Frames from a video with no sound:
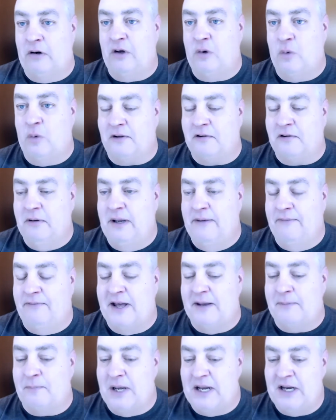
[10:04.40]
quickly. If
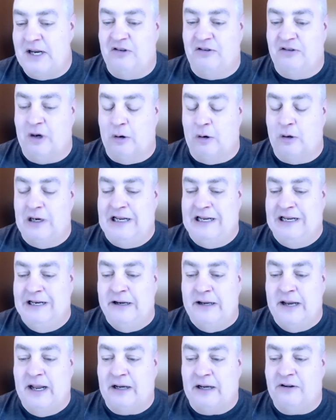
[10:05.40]
that page is already
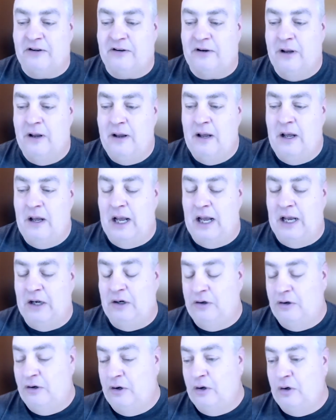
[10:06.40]
indexed and
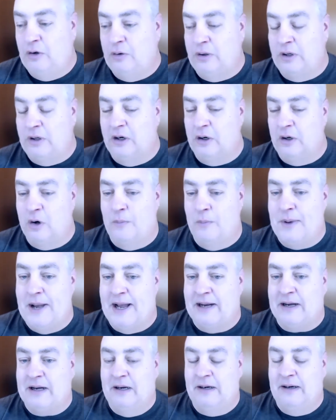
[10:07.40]
you go
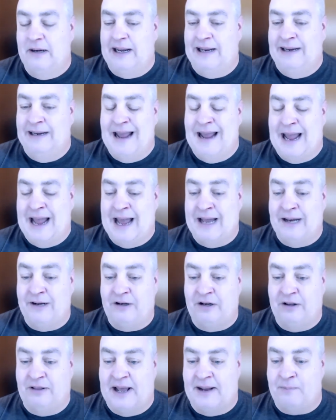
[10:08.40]
back and add
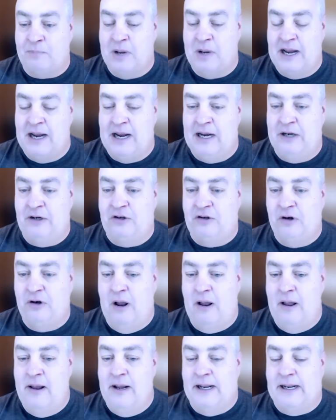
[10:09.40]
to that page,
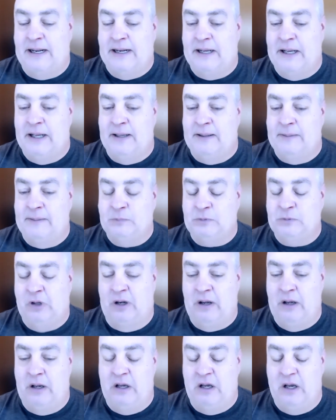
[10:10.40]

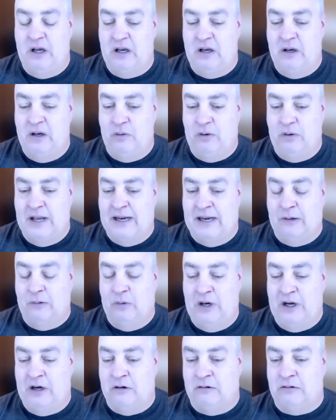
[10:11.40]
you get it
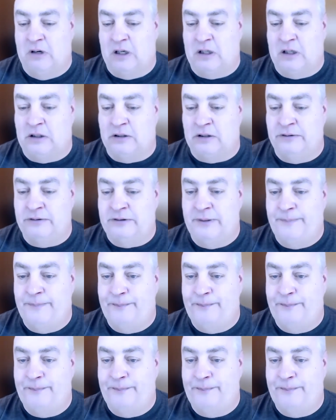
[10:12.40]
recrawled